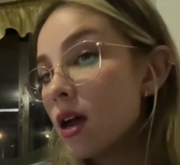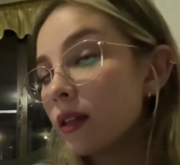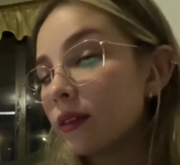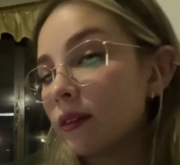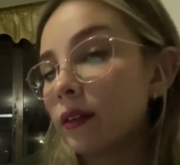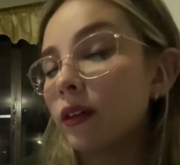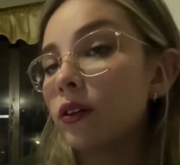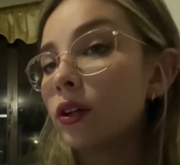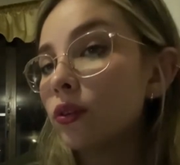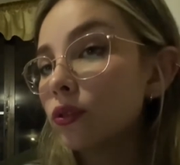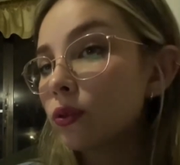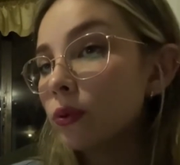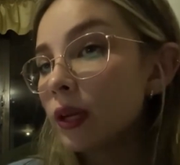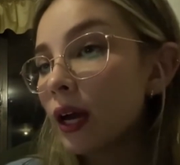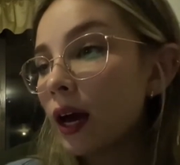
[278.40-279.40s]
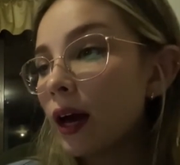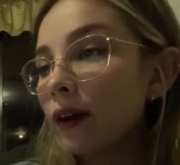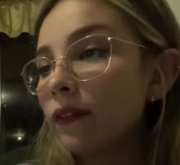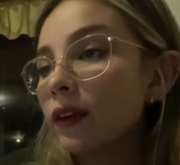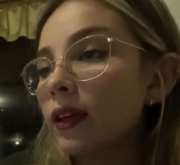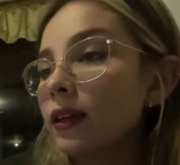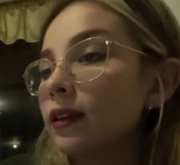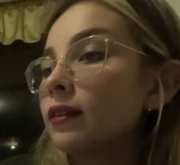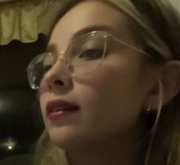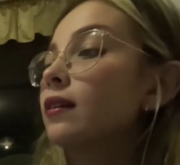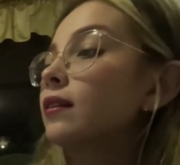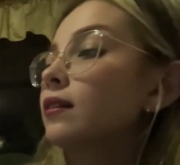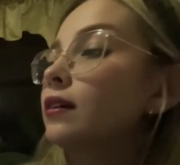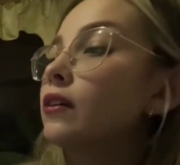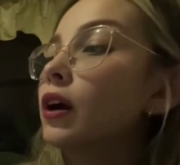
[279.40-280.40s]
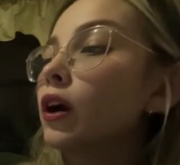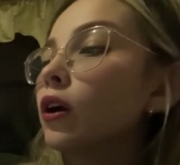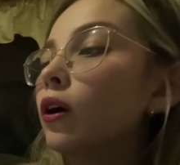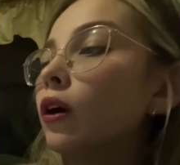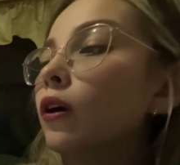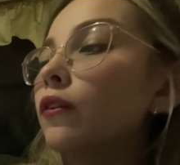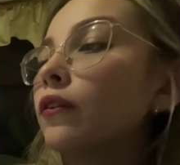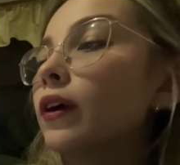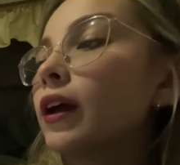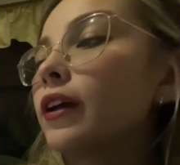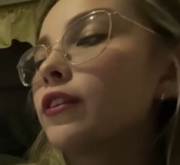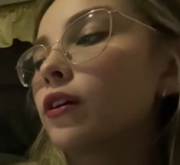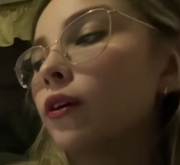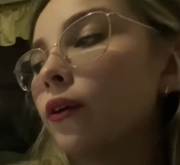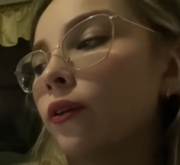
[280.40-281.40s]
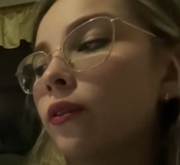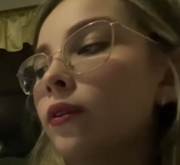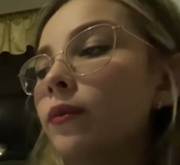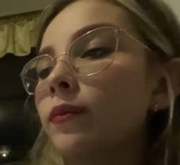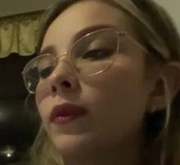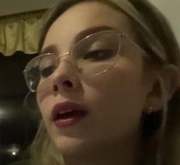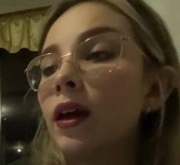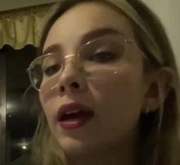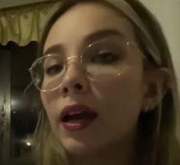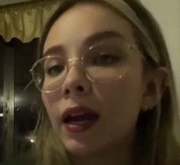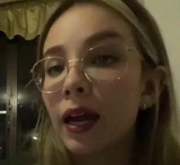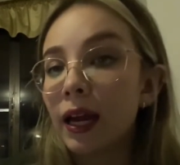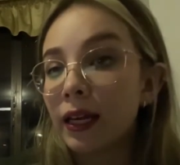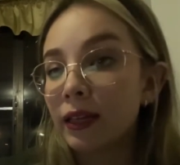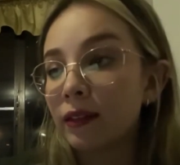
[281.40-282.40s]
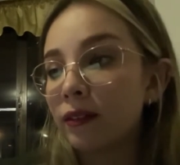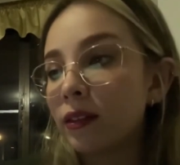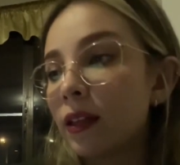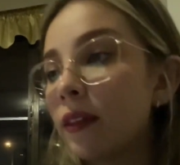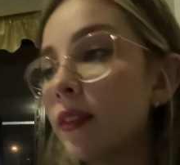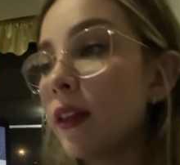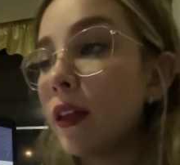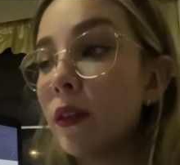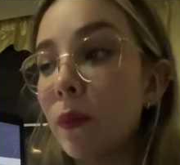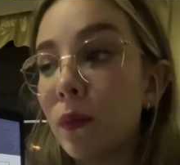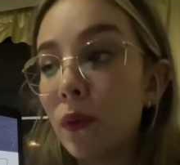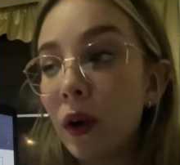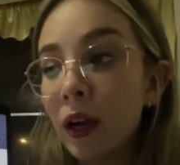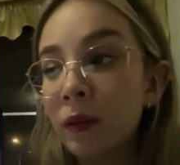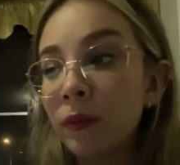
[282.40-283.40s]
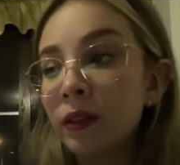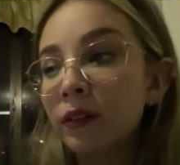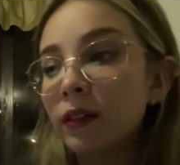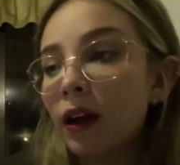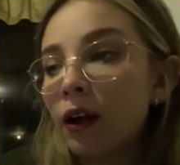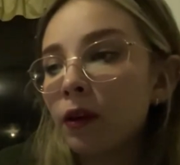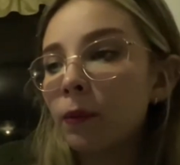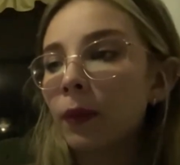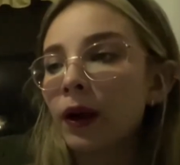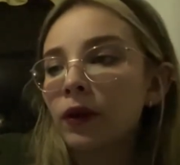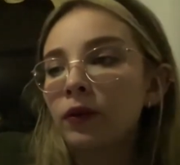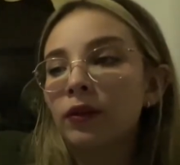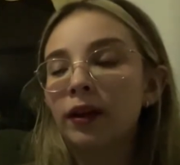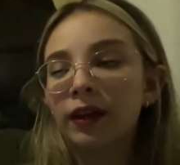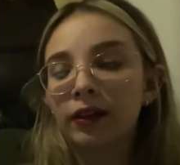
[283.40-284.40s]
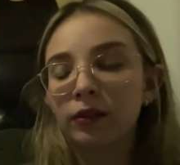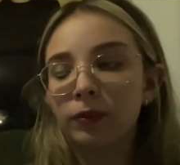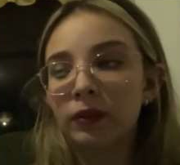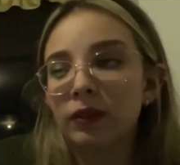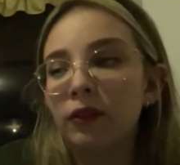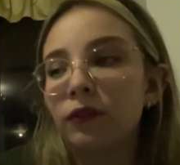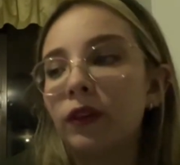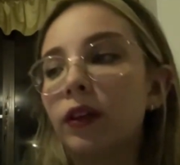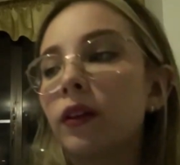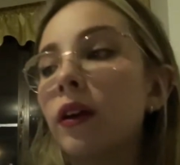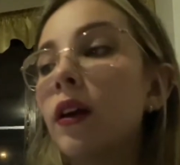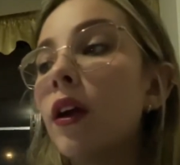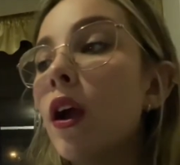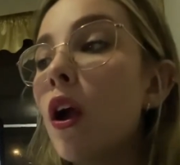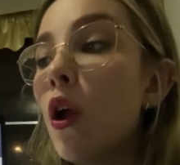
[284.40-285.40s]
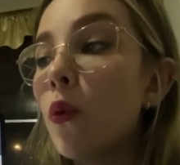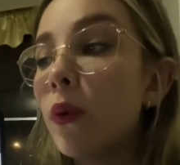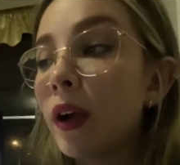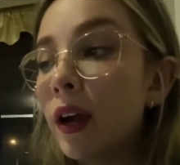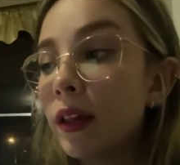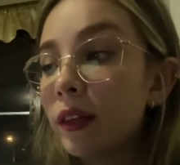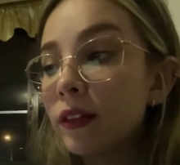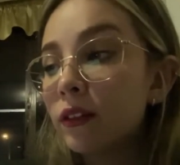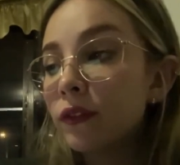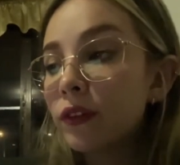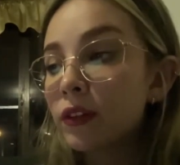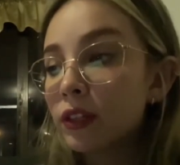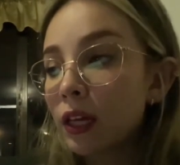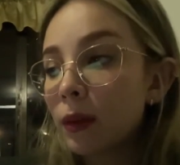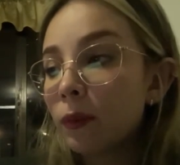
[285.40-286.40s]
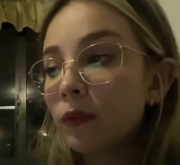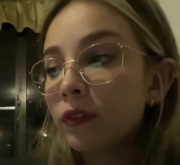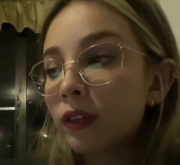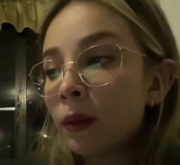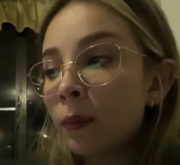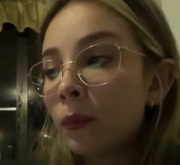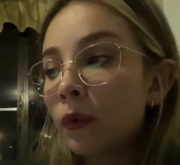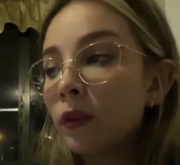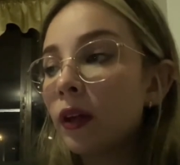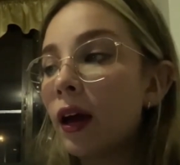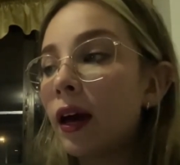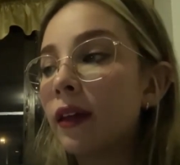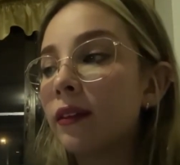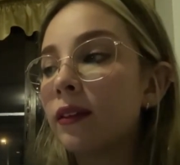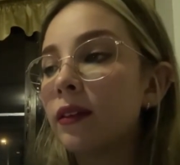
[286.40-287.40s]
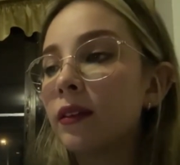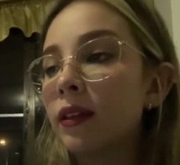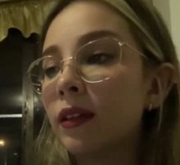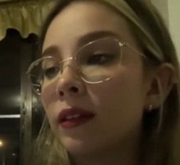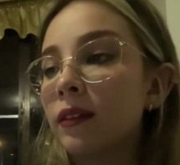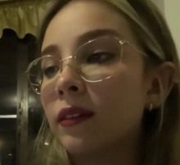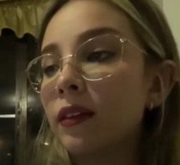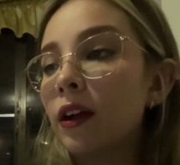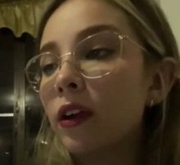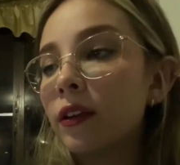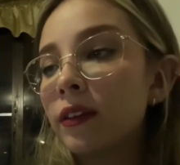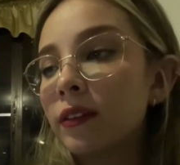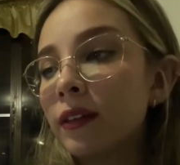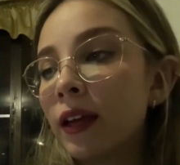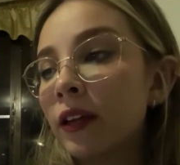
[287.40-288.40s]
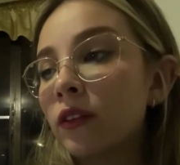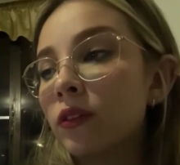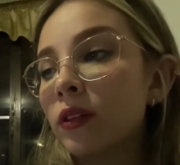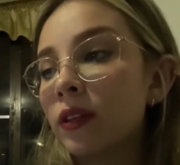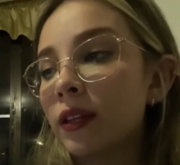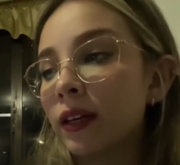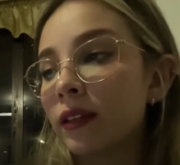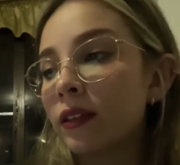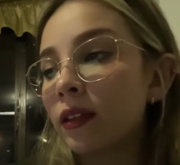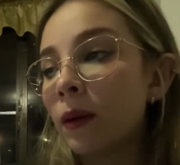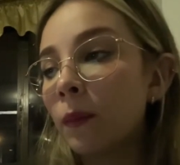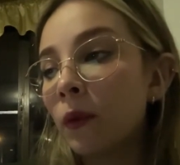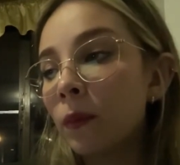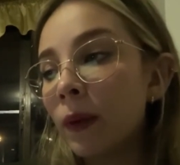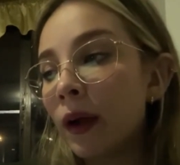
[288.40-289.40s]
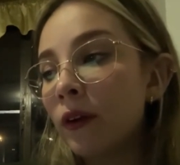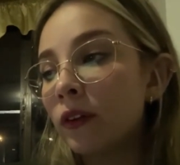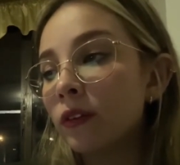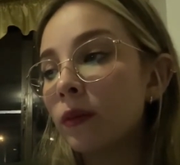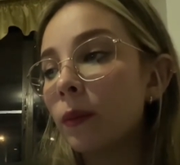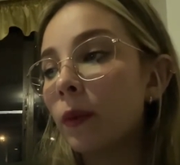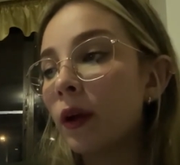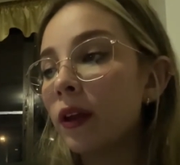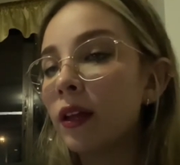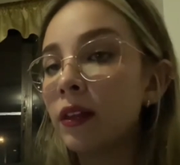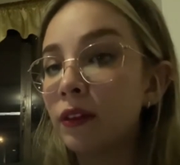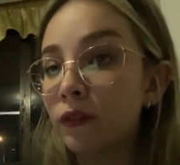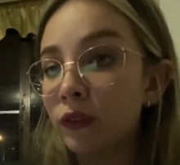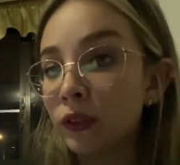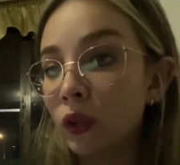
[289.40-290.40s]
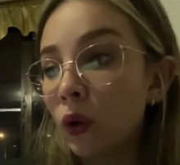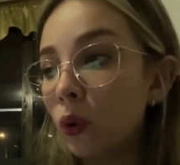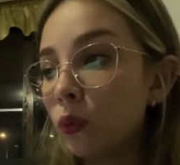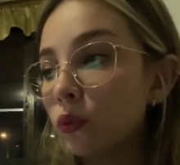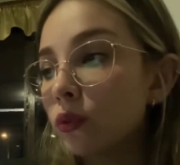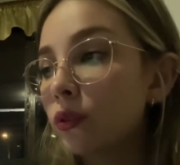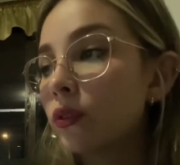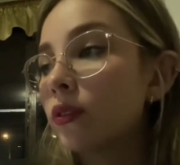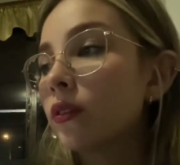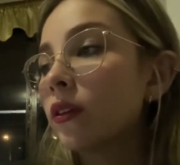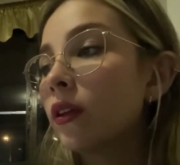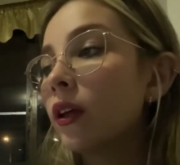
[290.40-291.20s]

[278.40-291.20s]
The second author we have is Sirakov et al. And he said that the primers are virus-specific, regardless of the type of sample, as the tests are designed to detect the sample virus but in different hosts.